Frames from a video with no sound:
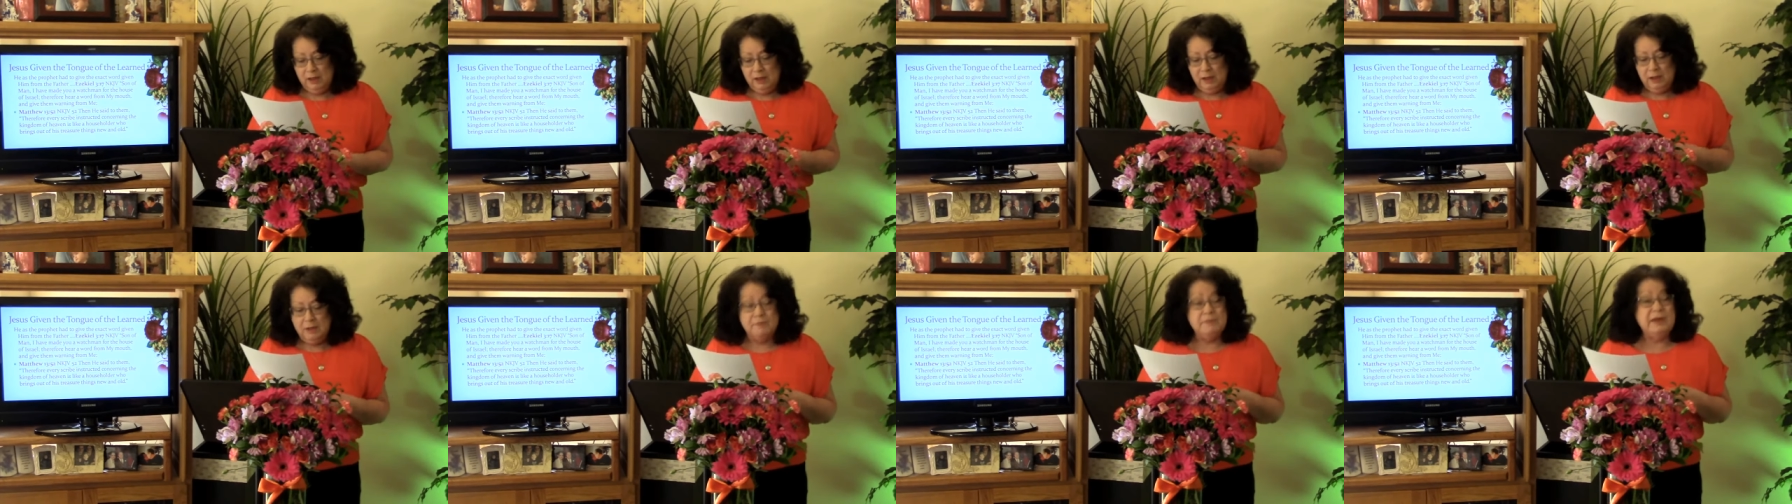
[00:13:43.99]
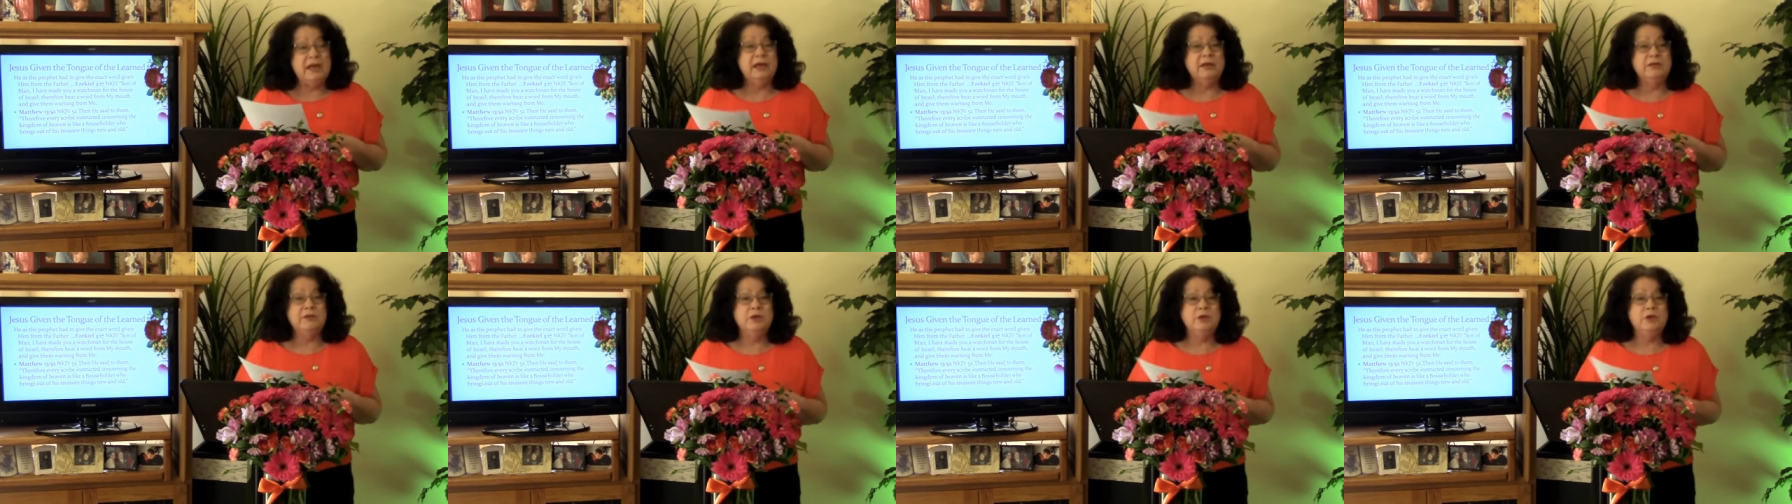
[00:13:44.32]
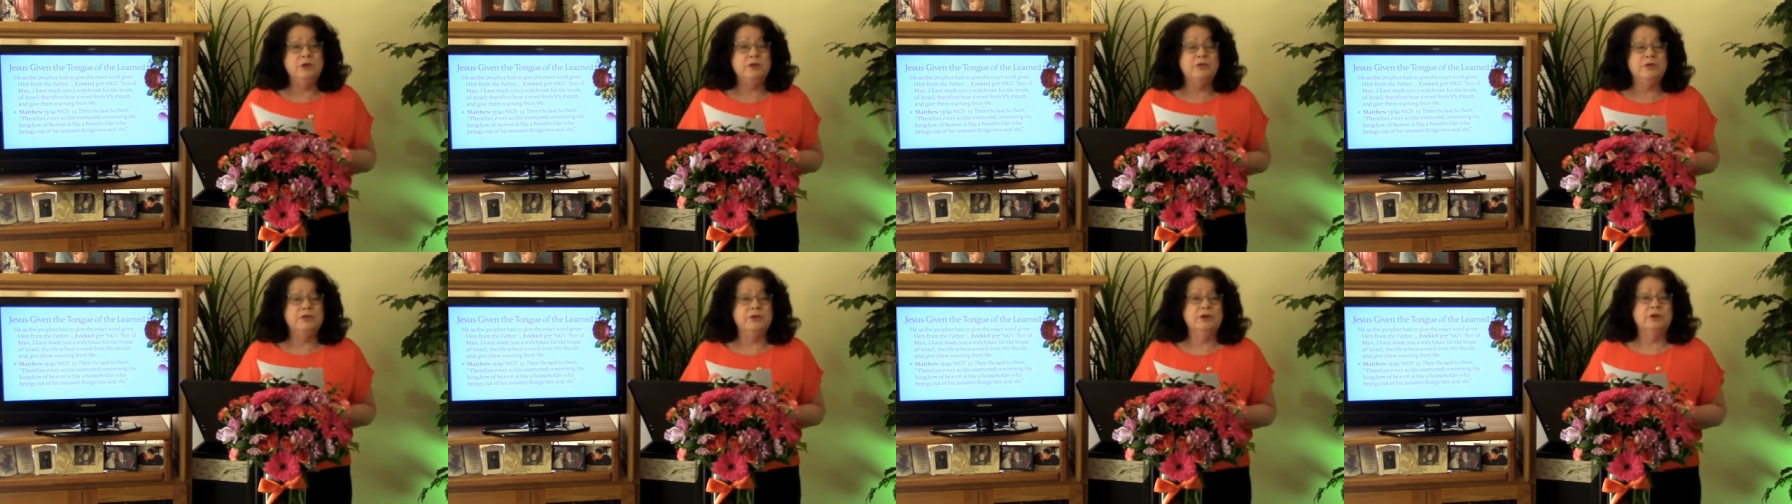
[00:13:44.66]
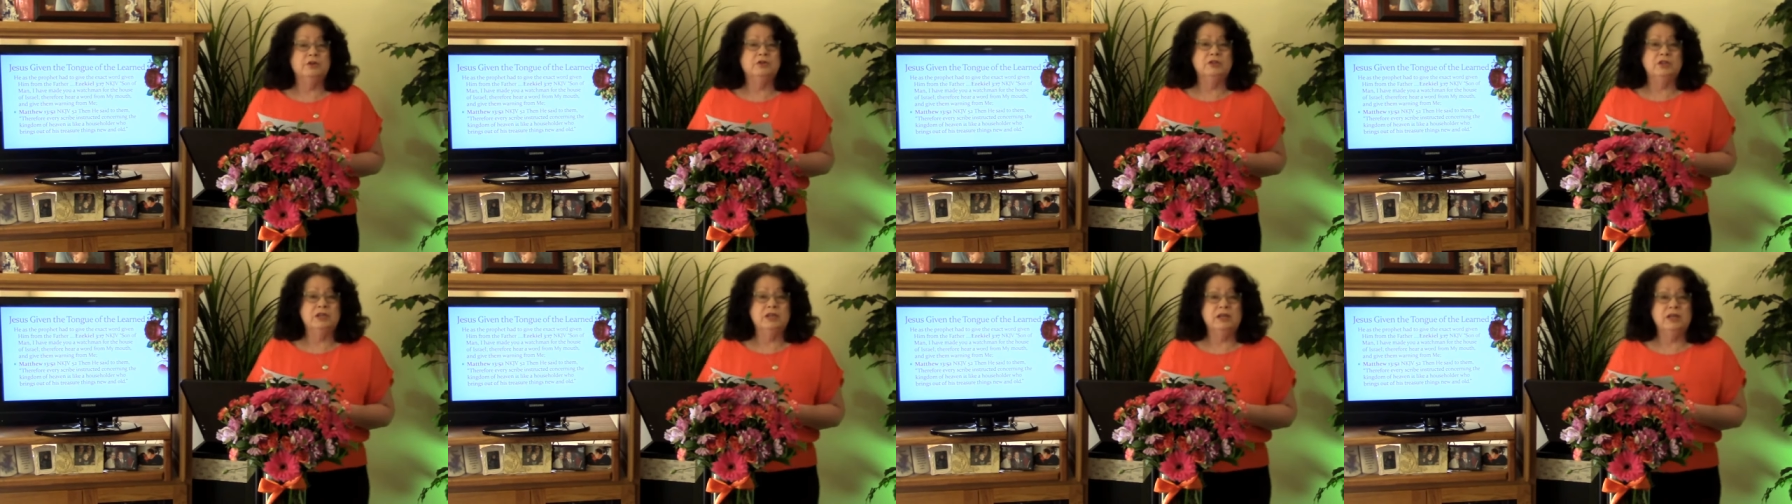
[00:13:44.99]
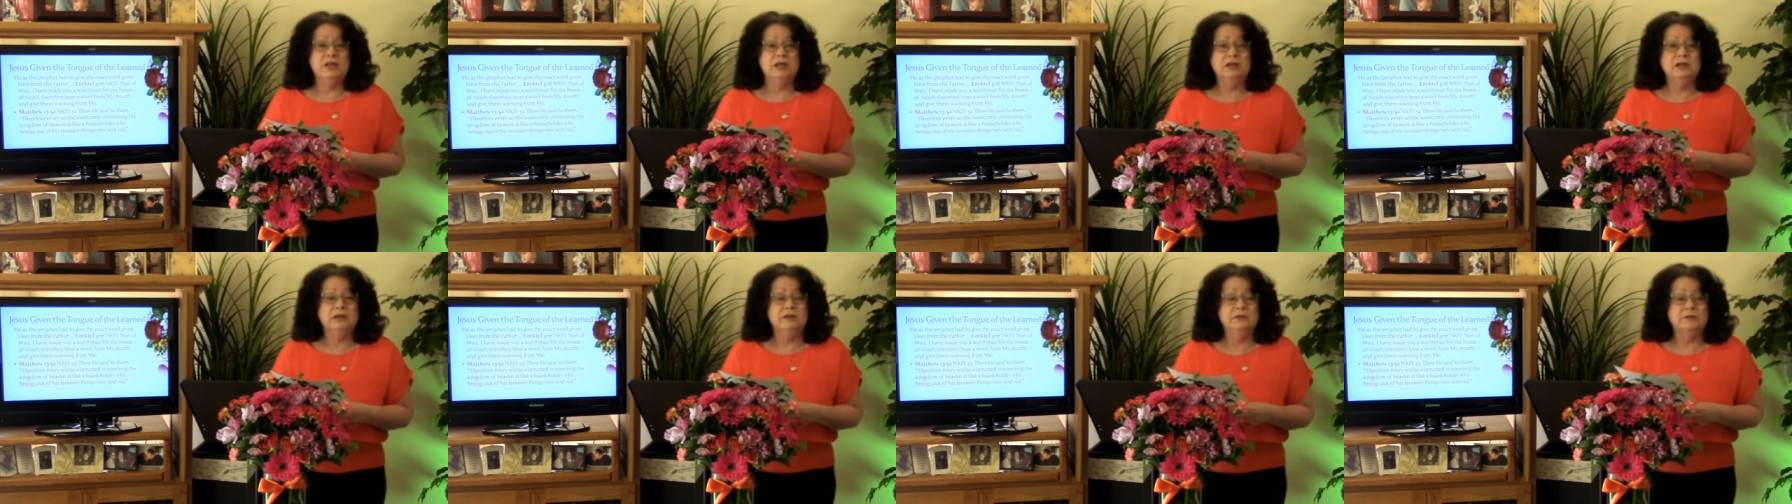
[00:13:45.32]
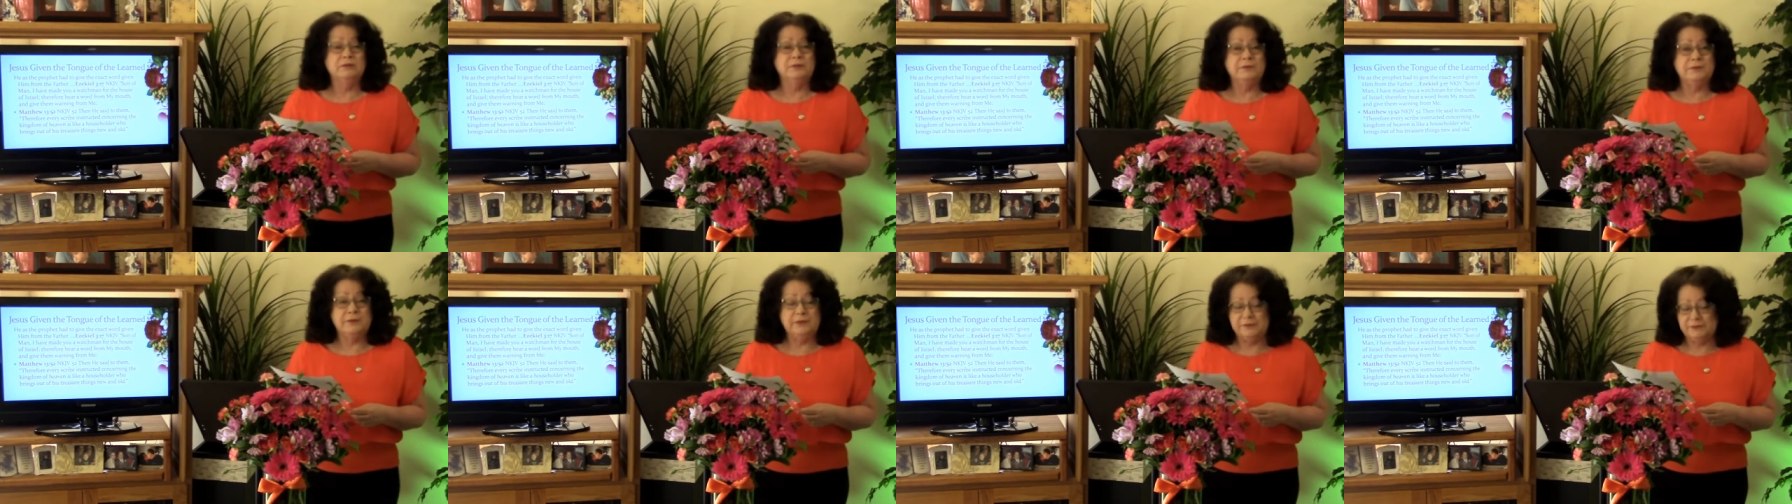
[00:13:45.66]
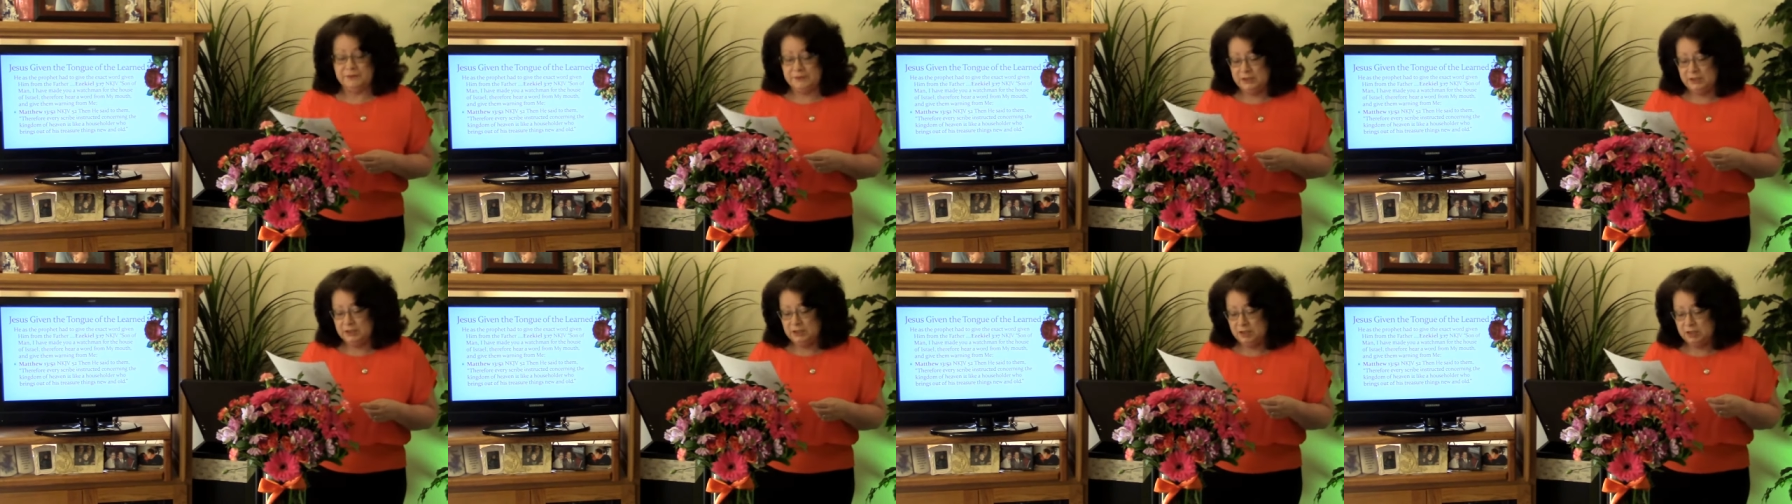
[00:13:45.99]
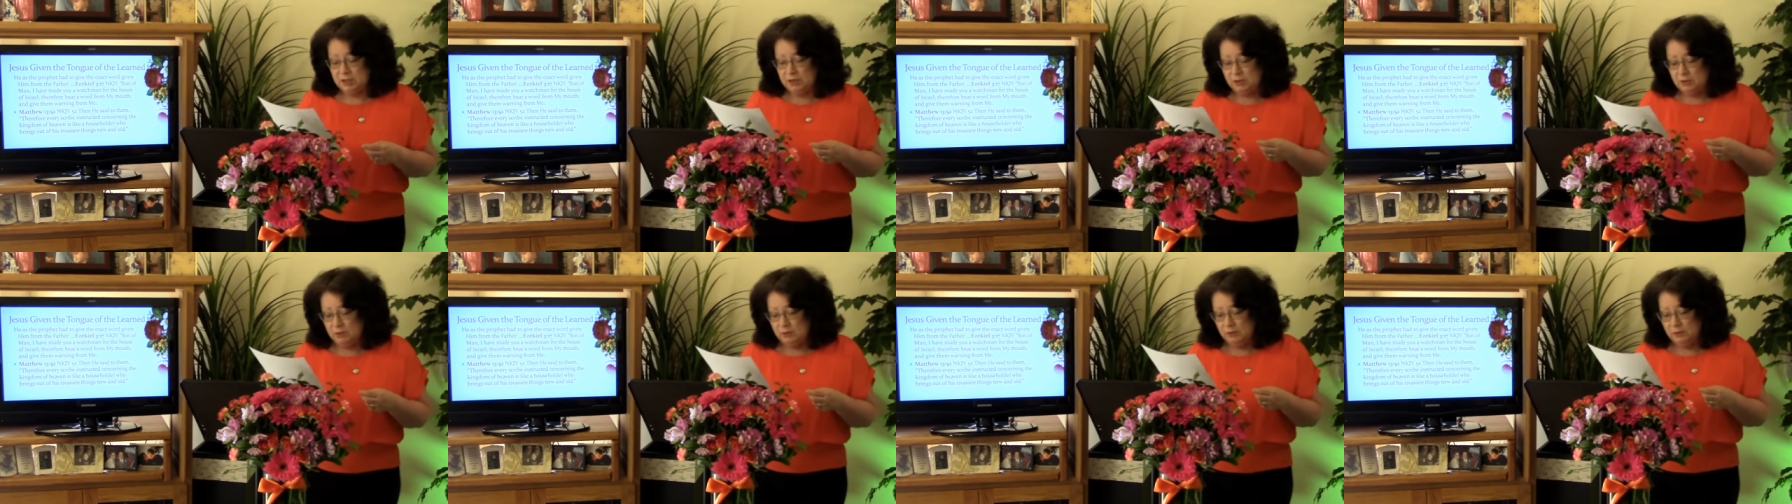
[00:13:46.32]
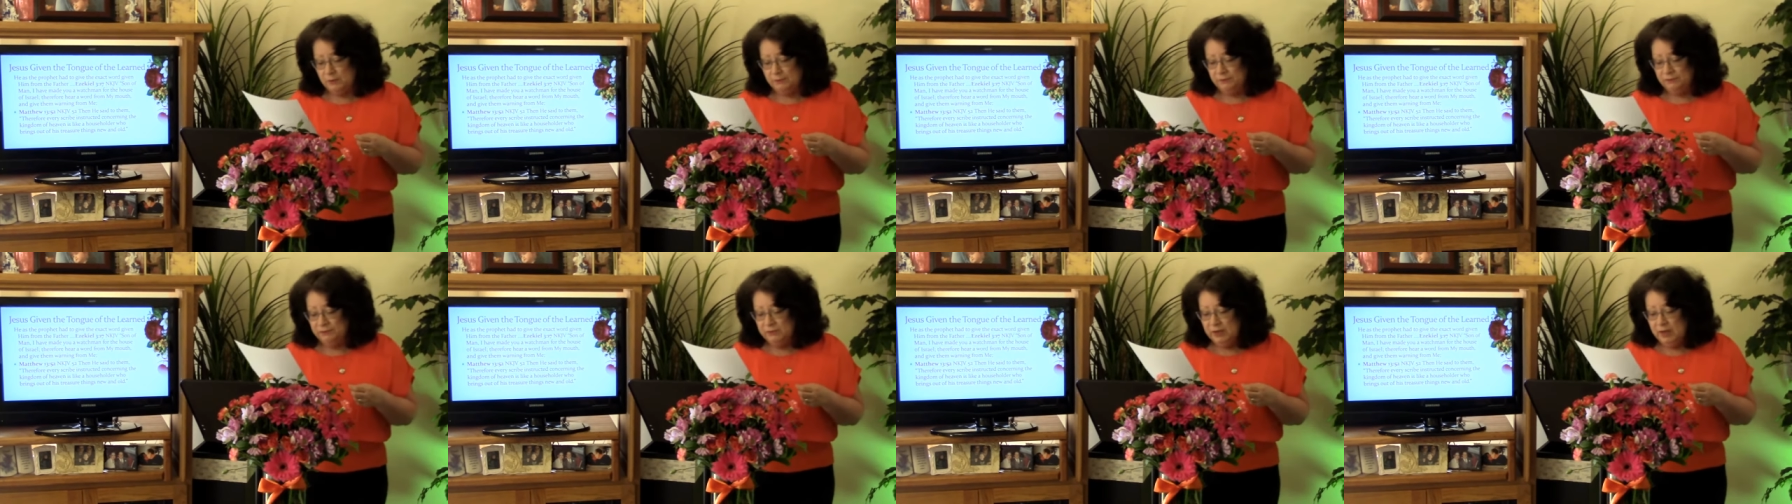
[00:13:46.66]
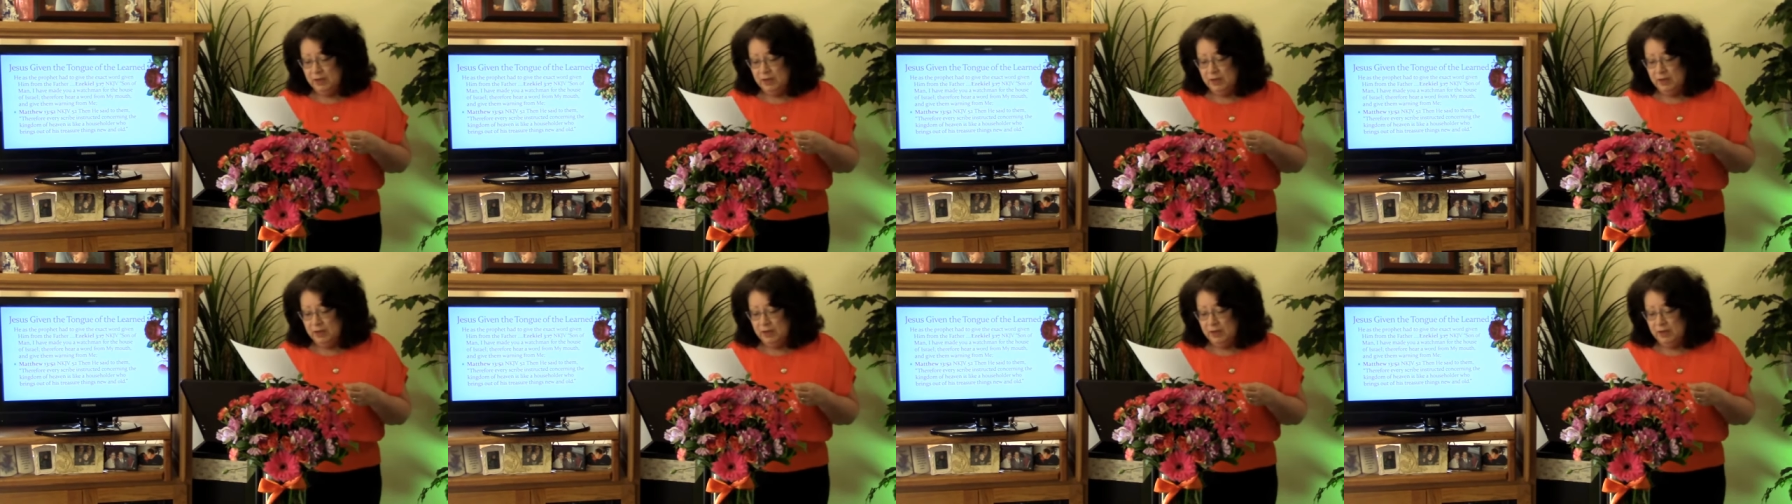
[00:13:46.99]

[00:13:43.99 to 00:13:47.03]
Matthew 13 and 52,